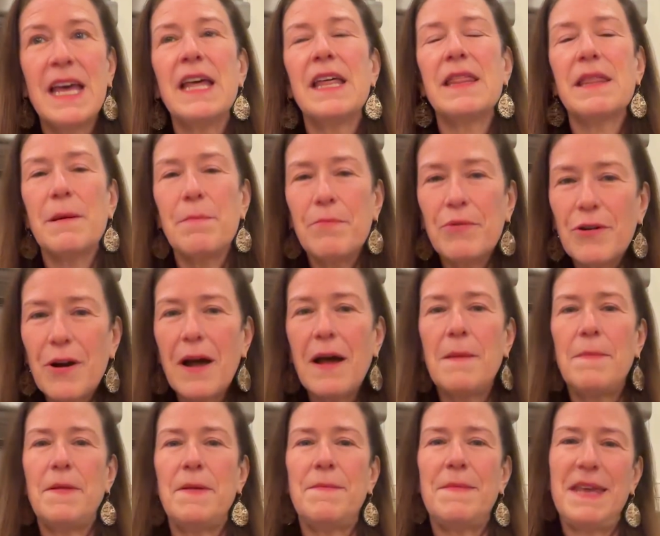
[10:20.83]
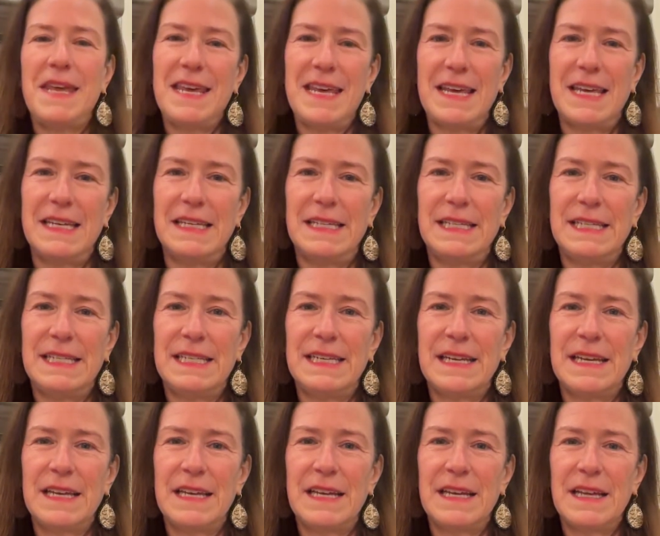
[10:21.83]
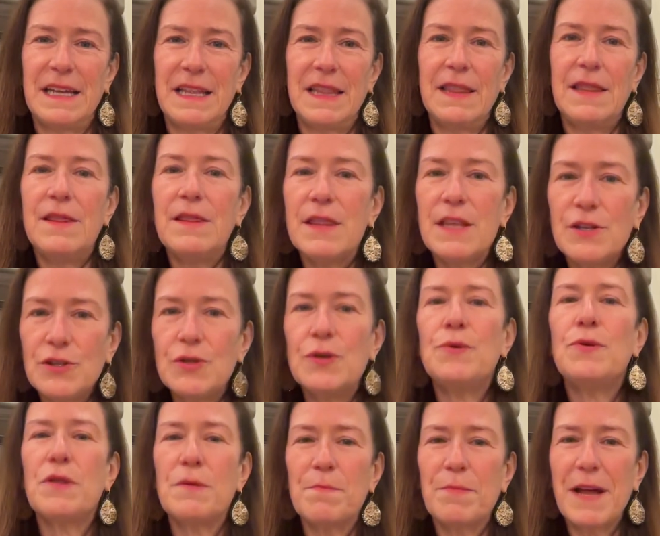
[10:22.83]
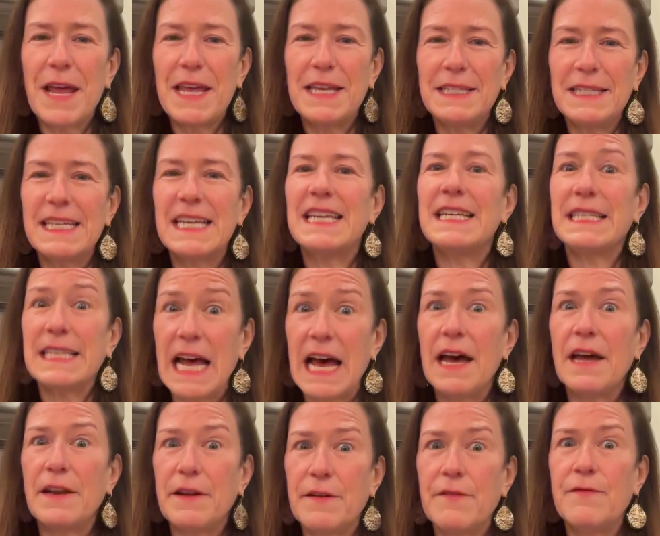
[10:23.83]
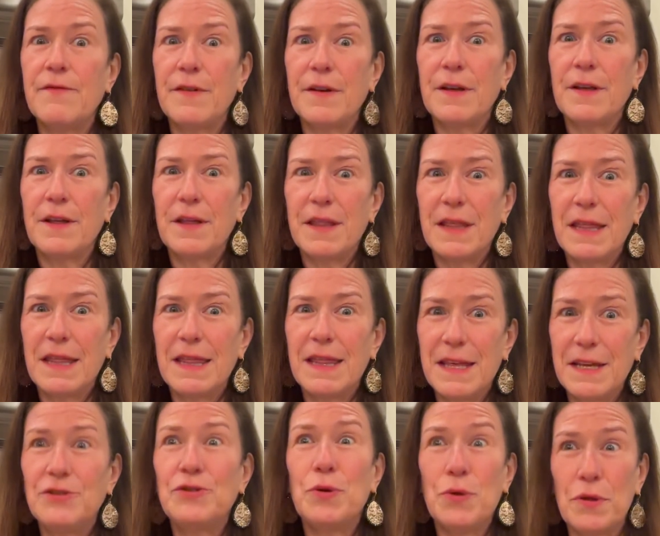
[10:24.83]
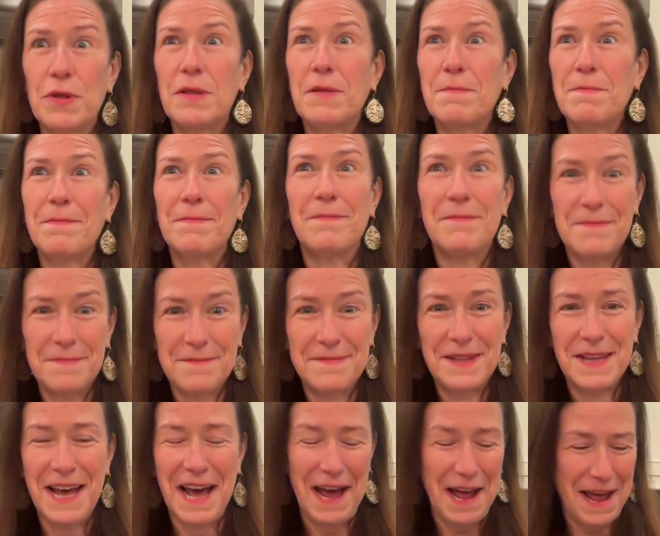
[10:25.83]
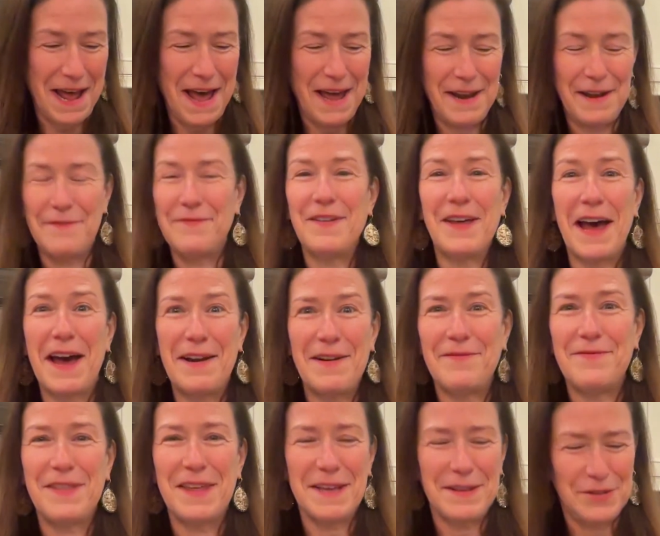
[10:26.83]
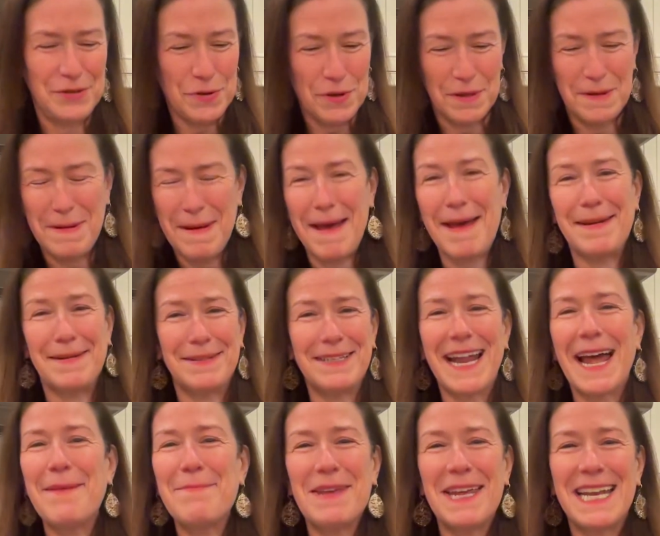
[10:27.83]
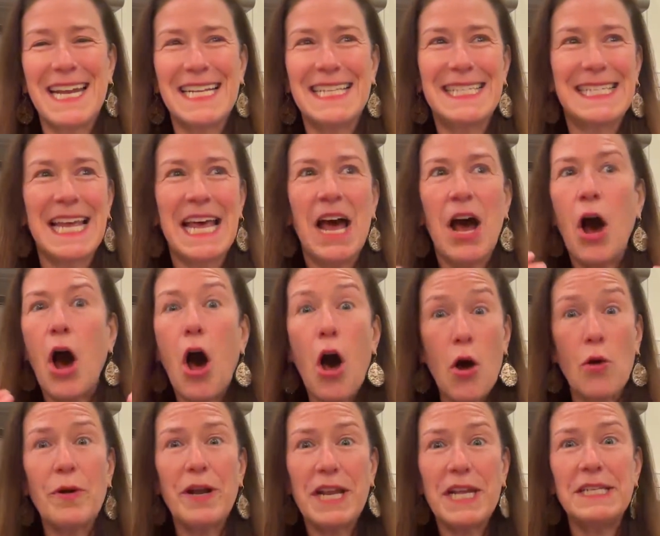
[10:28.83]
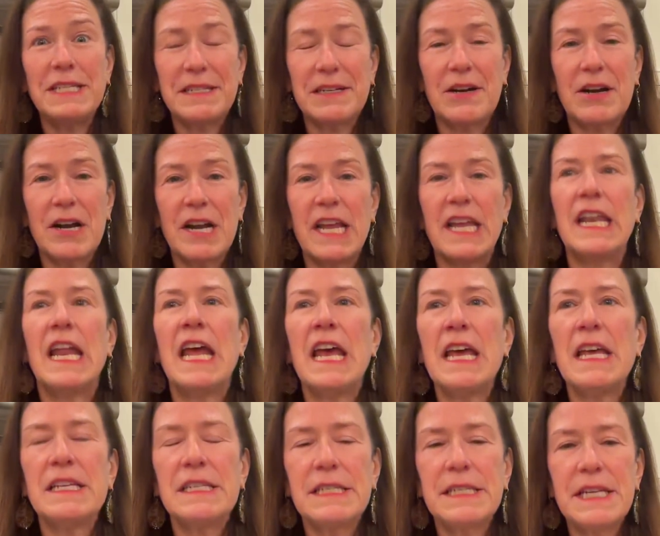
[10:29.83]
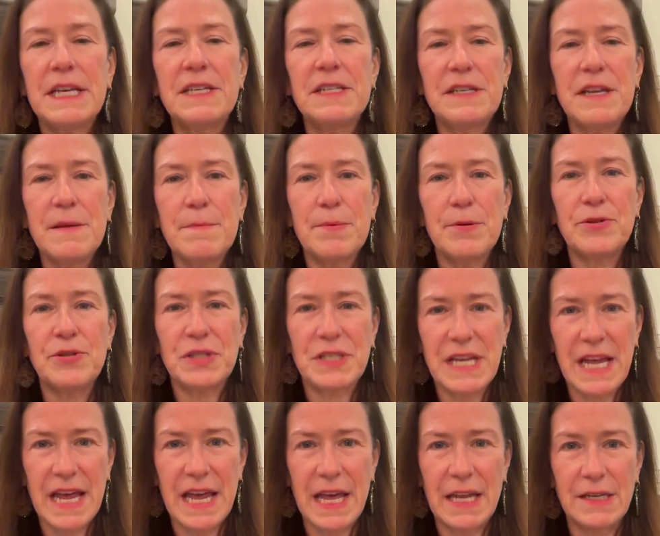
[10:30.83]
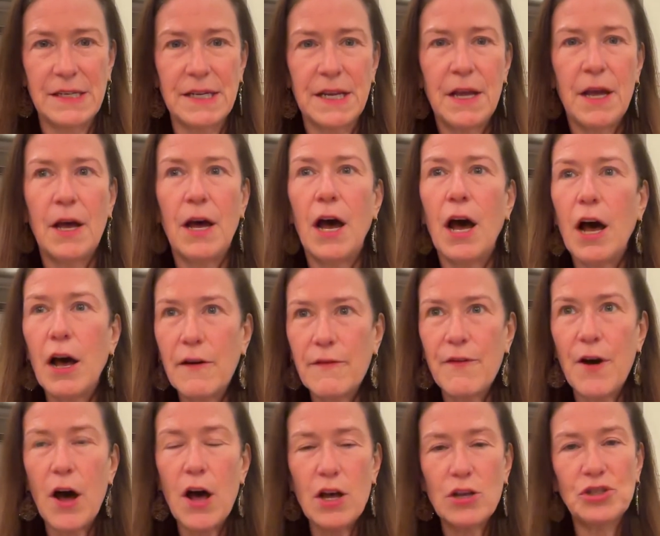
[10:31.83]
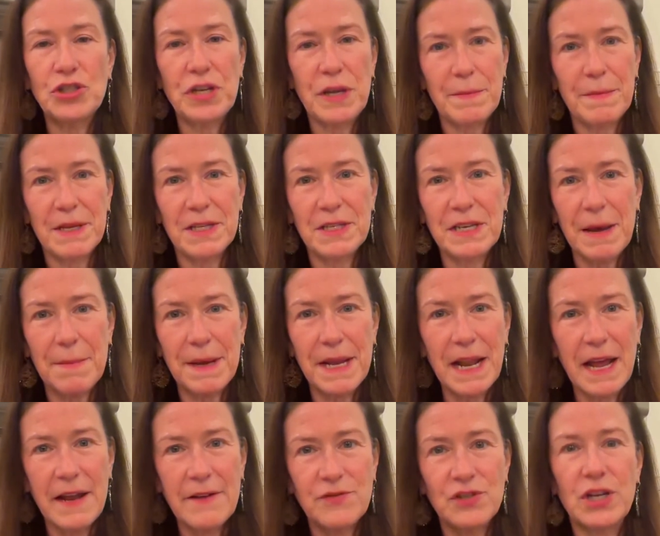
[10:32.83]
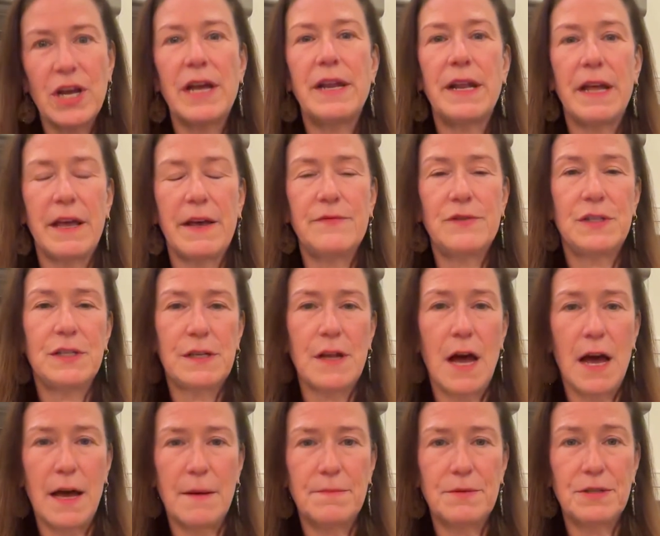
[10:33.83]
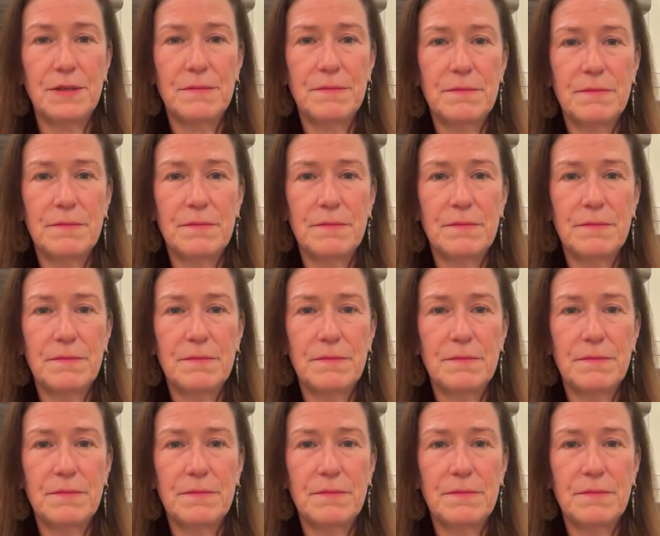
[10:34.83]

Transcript: The problem is the toothpaste is out of the tooth out of the tooth can. I mean, it's already started. 60% of all shipments coming out of China have stopped.